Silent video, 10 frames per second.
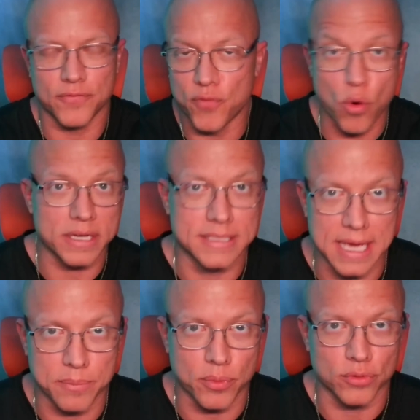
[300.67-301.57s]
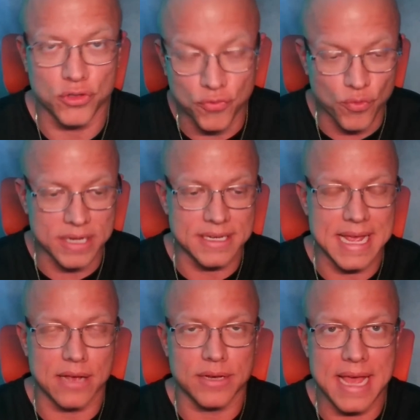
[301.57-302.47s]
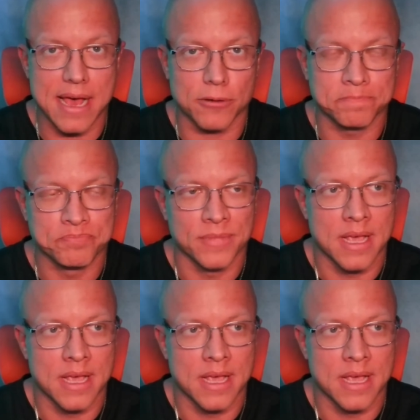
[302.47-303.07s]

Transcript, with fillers: for example, you've written down now,